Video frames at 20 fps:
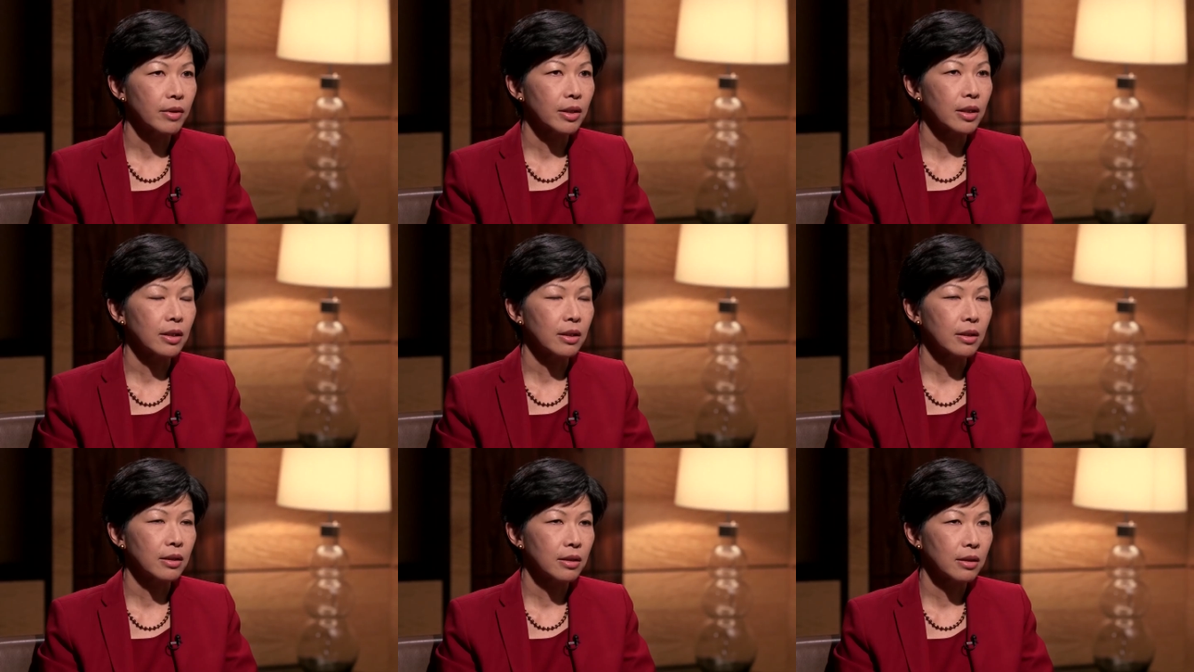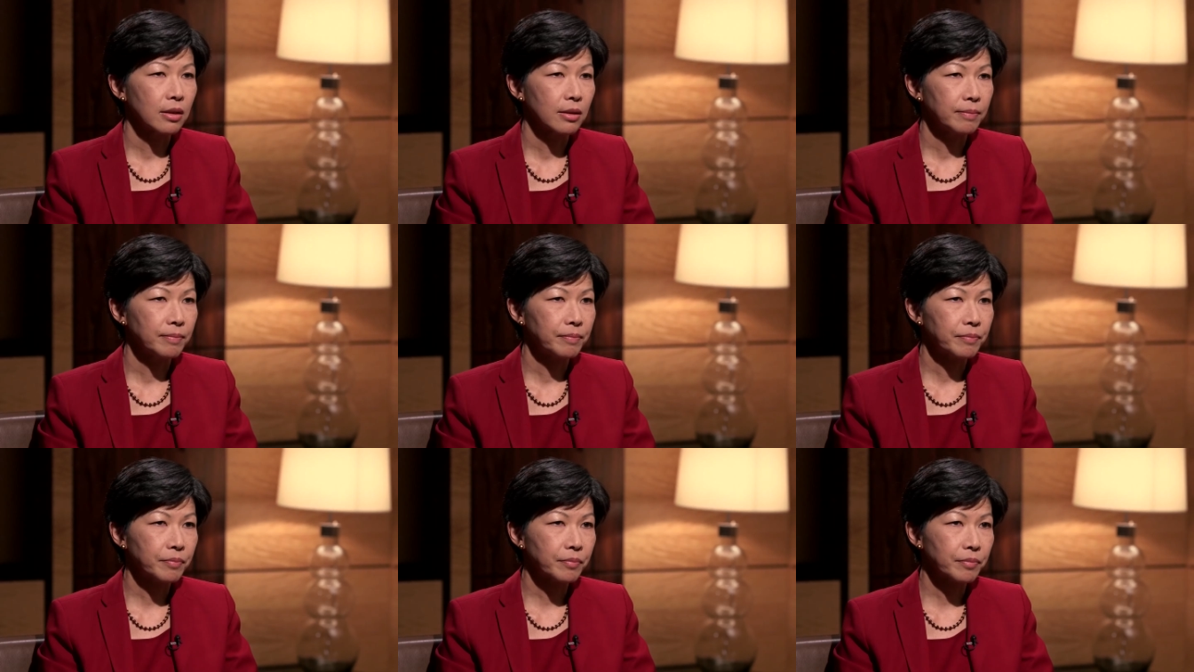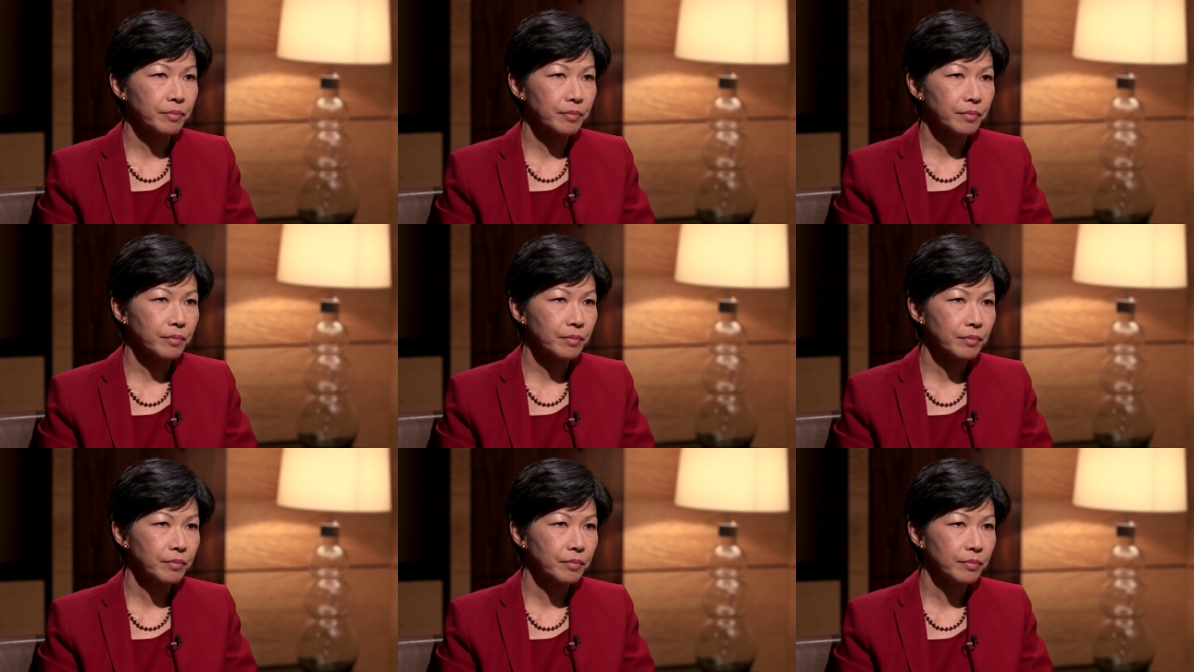Right. Do you think that
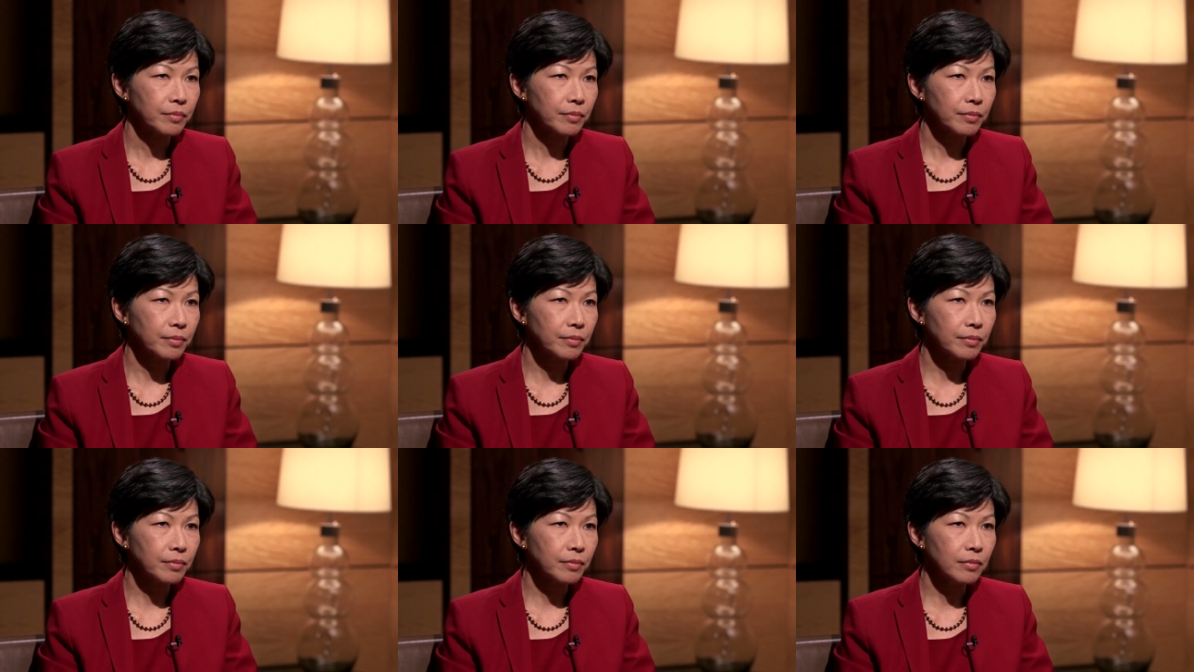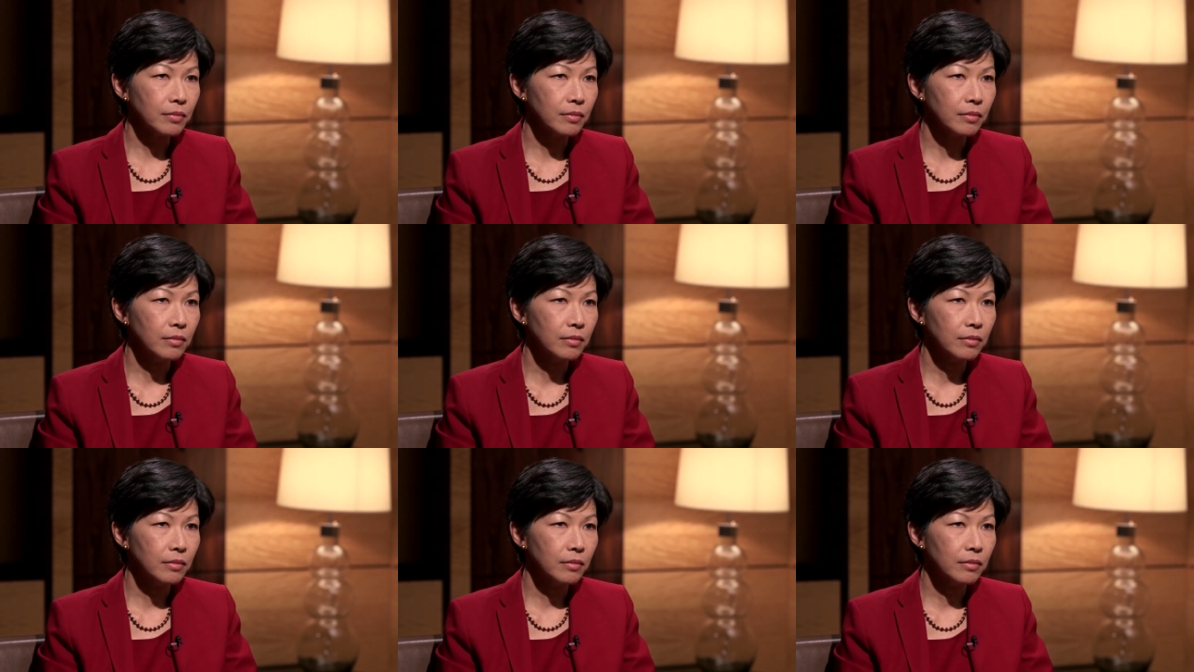the the